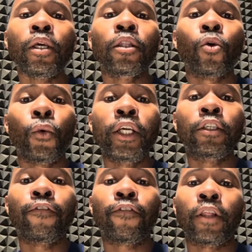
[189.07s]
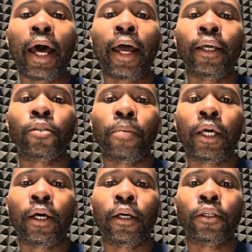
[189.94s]
The reason for that is
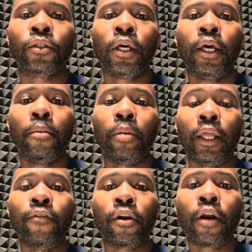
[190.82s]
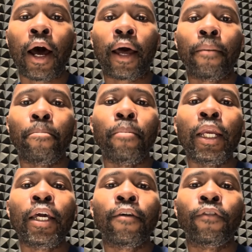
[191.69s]
because, believe it or not,
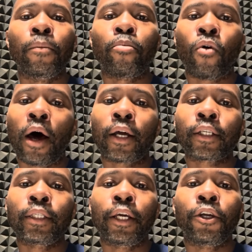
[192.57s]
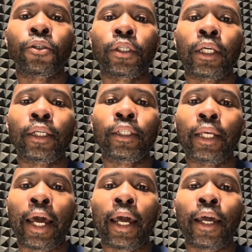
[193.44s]
many of the products that you're seeing
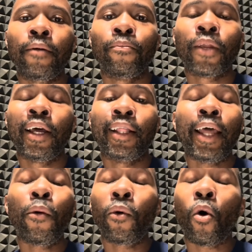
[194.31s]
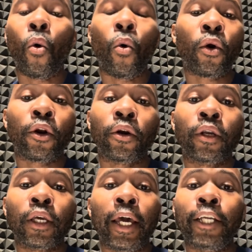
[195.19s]
today, they were
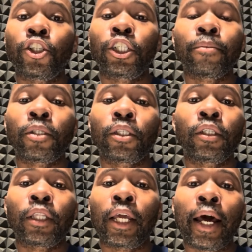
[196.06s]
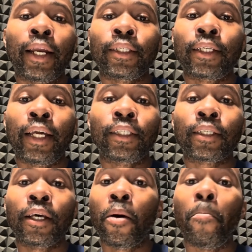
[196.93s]
ordered and shipped to the United
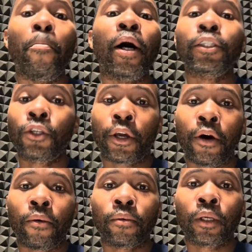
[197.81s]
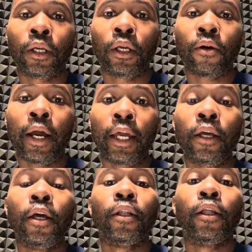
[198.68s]
States months ago, right?
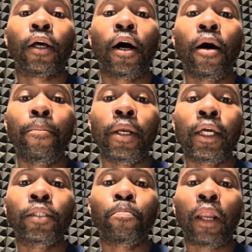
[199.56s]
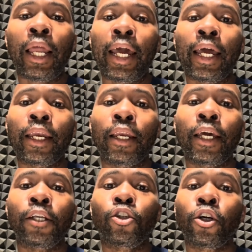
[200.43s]
Companies plan
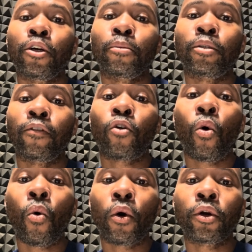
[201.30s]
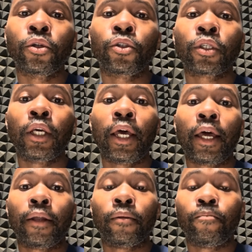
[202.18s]
in terms of quarters,
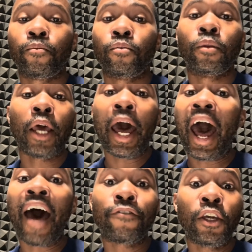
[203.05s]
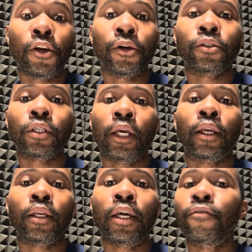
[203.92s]
half years,
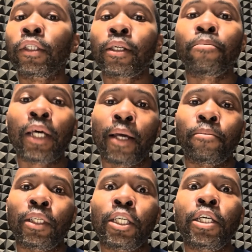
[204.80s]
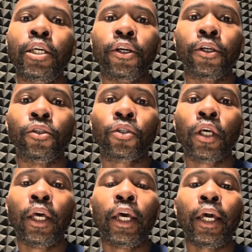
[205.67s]
and even sometimes years
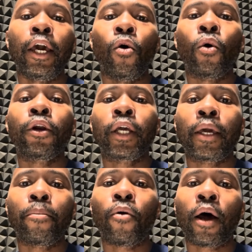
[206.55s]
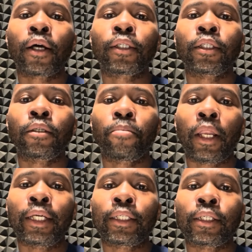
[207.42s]
in order to get products into
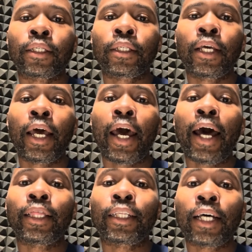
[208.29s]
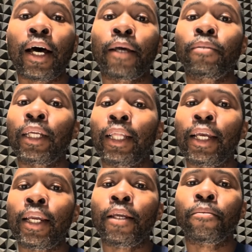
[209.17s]
places at the times that they
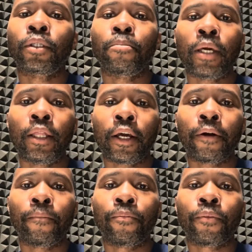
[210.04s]
need them to be there.